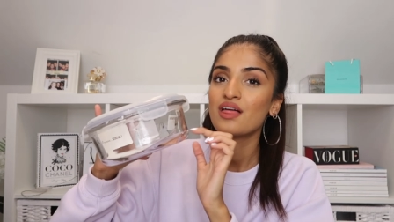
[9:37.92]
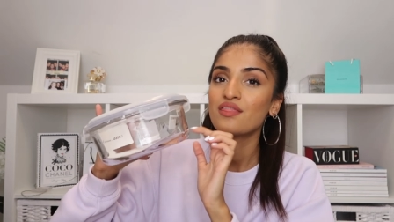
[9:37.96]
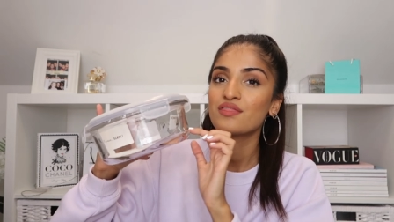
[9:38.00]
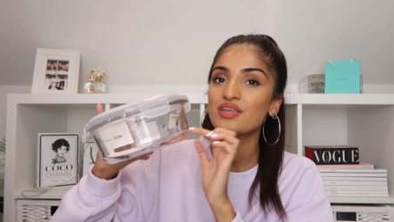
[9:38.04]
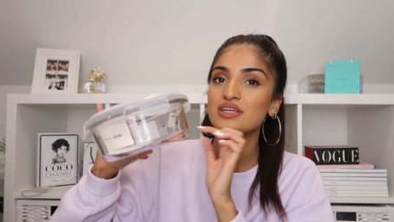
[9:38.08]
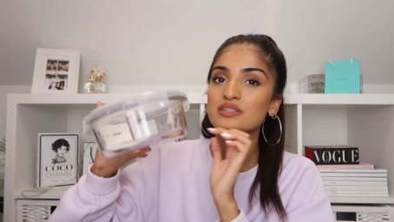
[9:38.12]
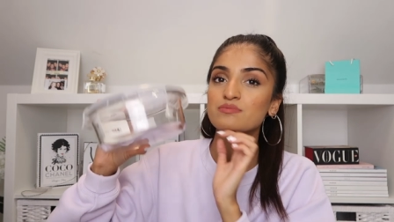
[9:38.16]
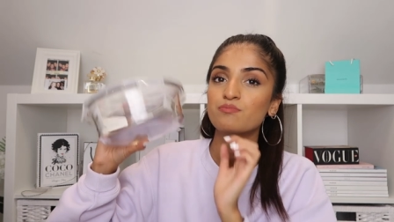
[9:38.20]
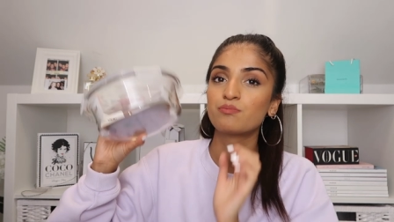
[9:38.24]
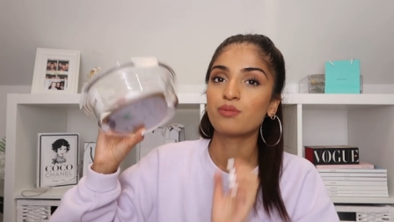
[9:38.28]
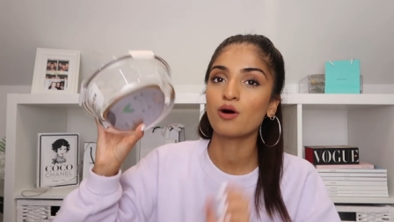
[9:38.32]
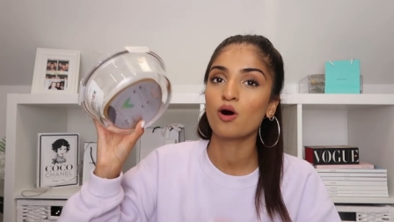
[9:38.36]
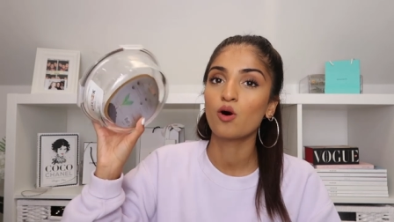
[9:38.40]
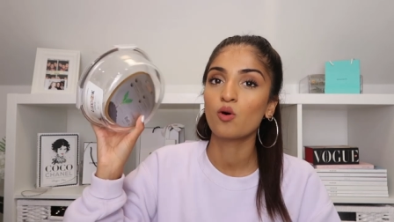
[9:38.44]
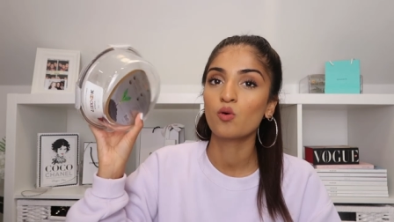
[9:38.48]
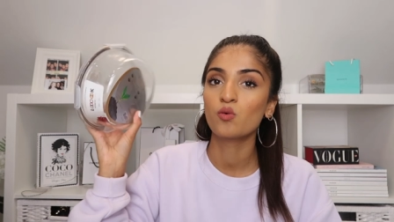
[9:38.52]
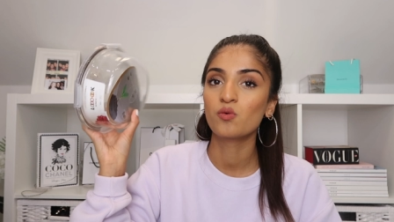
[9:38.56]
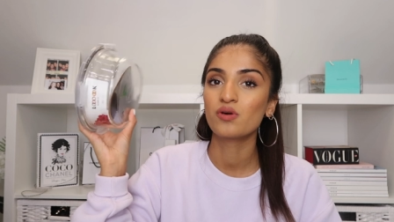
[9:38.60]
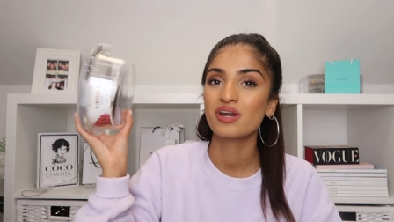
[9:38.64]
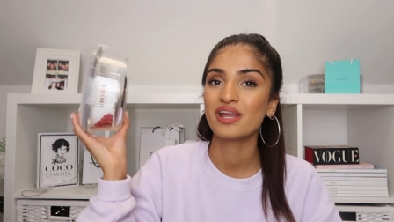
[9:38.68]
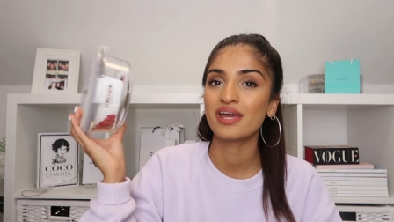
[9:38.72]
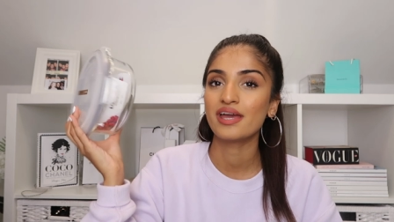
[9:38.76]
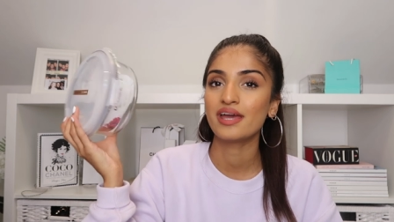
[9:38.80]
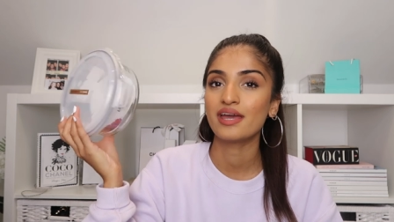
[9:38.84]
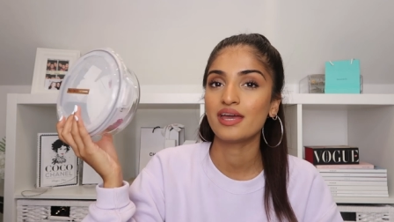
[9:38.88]
this
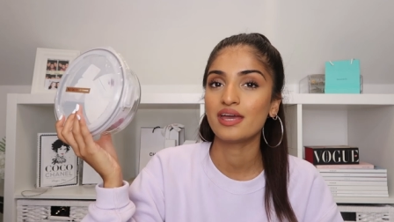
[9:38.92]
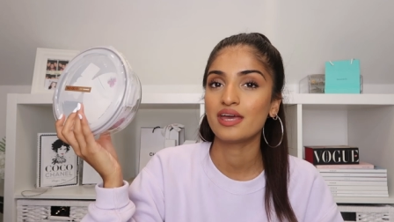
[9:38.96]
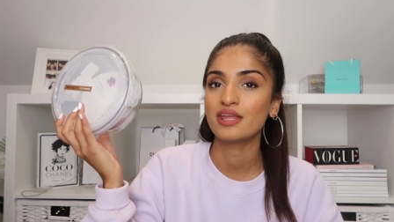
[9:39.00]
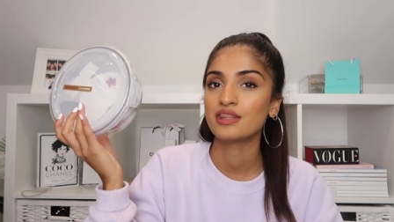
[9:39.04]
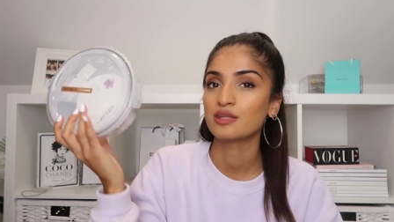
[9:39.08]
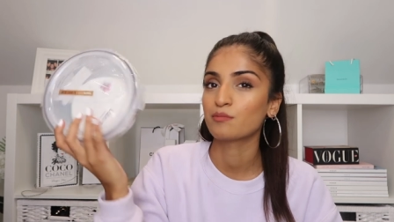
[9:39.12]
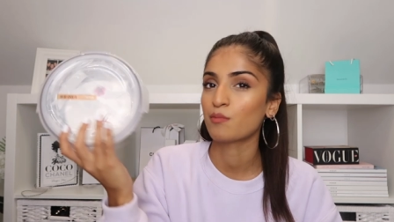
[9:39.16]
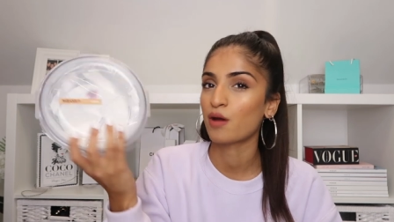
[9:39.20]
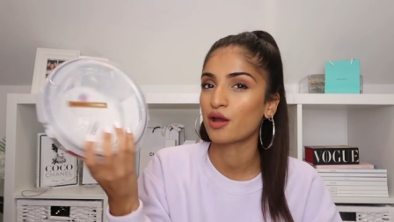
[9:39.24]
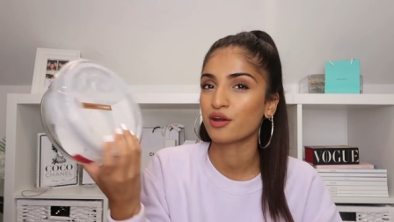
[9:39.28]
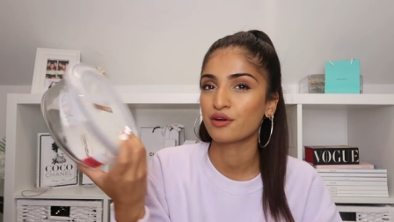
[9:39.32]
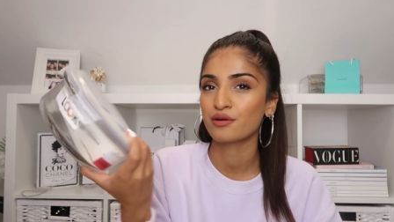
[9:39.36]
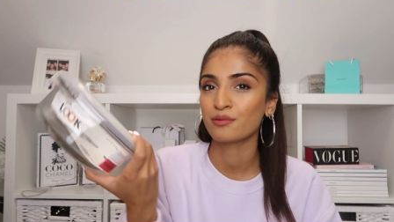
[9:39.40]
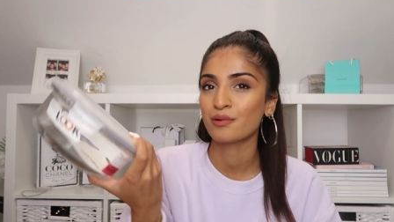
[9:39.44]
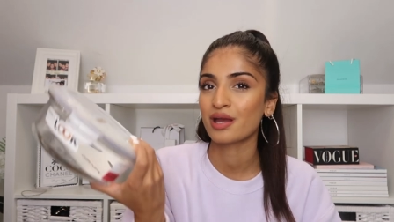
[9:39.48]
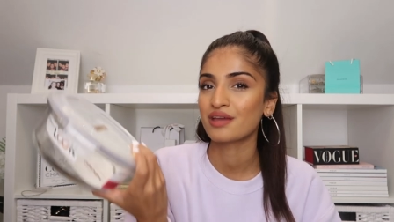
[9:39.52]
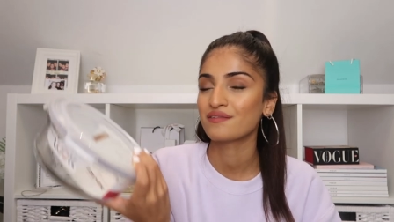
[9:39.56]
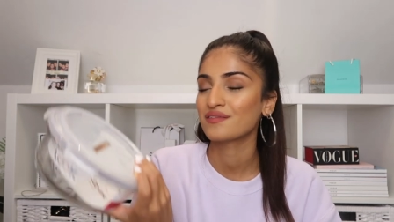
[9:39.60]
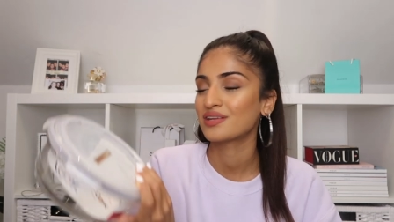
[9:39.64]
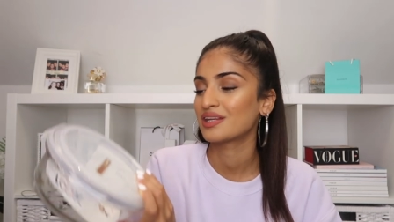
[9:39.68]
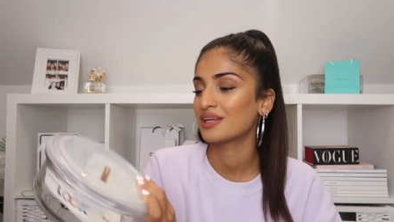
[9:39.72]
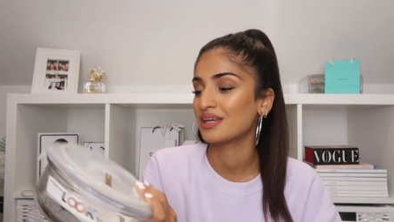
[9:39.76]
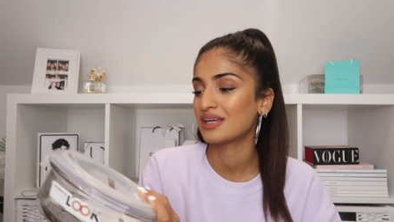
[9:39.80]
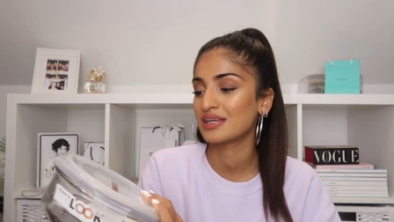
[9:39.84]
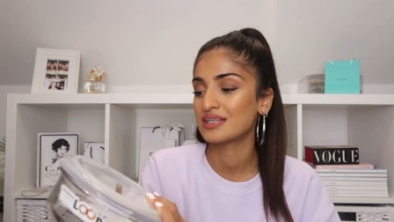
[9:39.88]
bowl in the
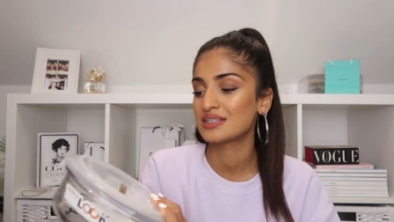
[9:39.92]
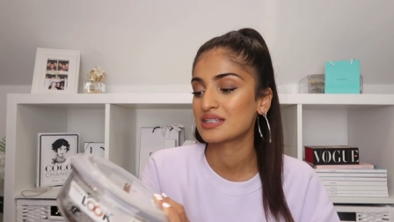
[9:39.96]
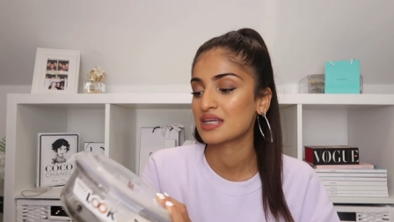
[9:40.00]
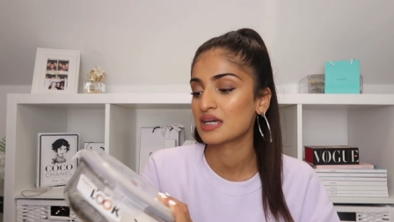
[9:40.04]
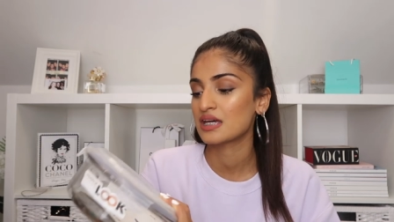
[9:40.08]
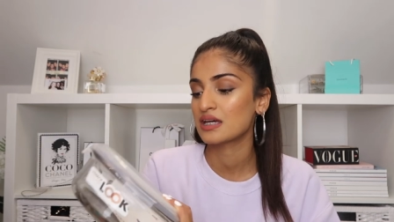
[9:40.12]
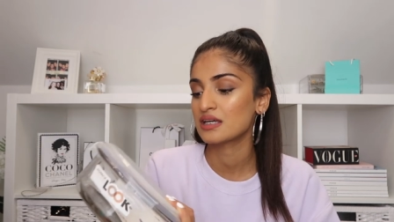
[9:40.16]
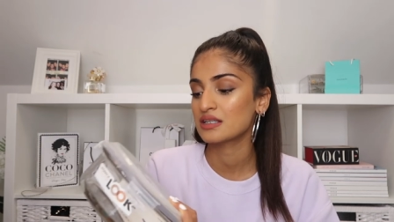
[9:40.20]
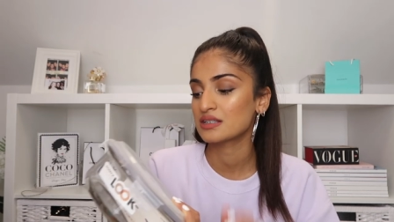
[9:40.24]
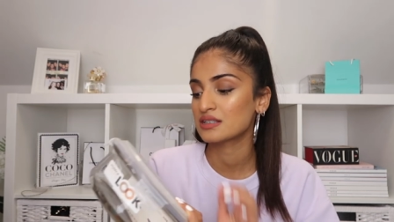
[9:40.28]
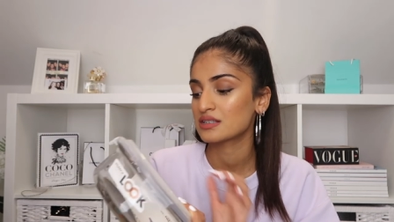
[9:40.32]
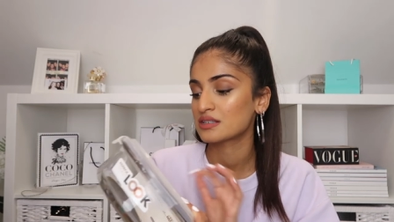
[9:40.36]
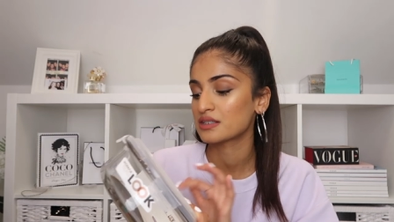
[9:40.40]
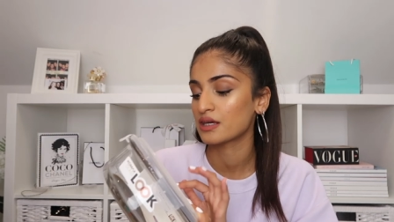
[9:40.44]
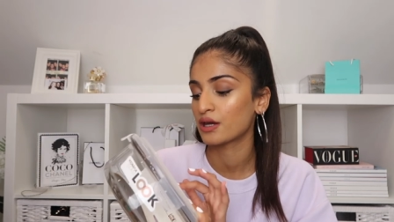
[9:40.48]
microwave and eat it.